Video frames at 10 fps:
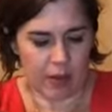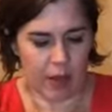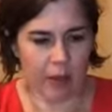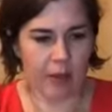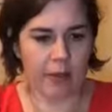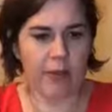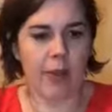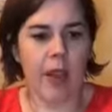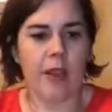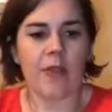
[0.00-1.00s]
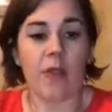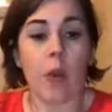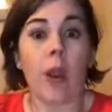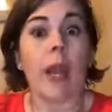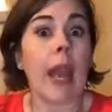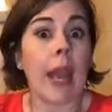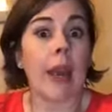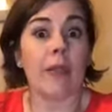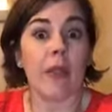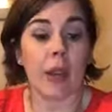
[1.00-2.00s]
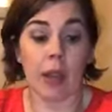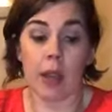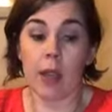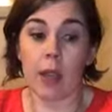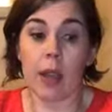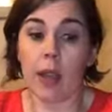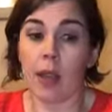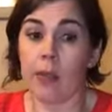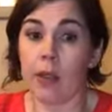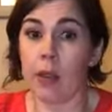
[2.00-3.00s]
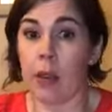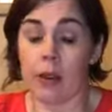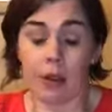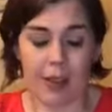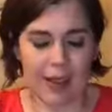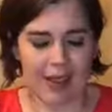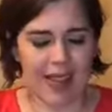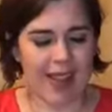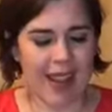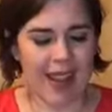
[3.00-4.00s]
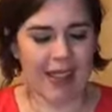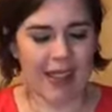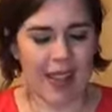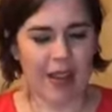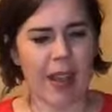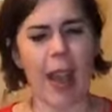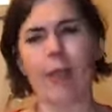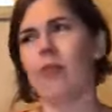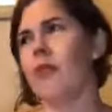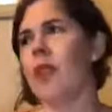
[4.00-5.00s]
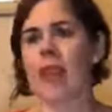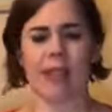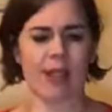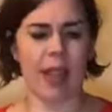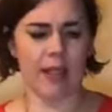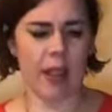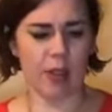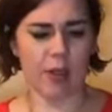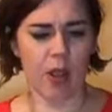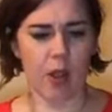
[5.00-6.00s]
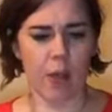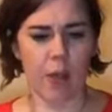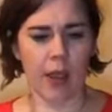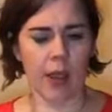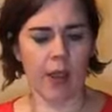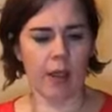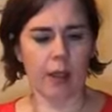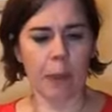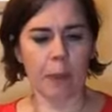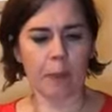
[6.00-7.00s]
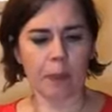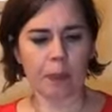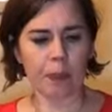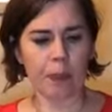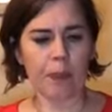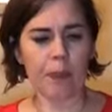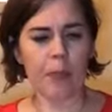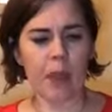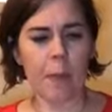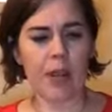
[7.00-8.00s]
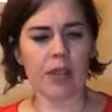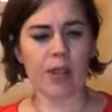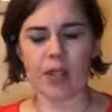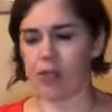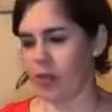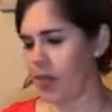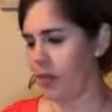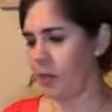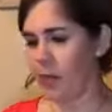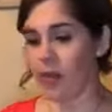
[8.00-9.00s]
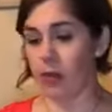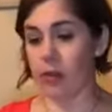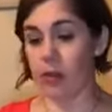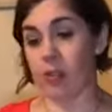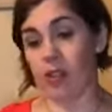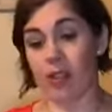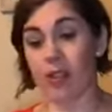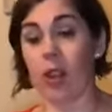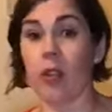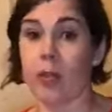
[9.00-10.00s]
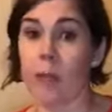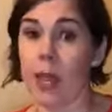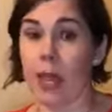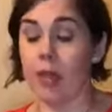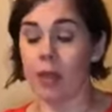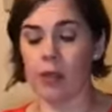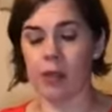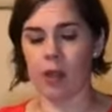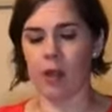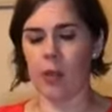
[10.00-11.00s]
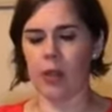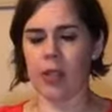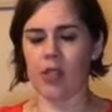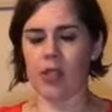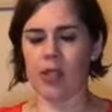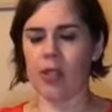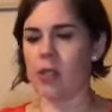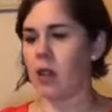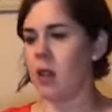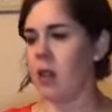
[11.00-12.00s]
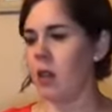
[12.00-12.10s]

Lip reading: we go, at 5'4½". Gotta get that half in there. And then I forget exactly how tall my middle sister is, but she's taller than me. She's a couple inches,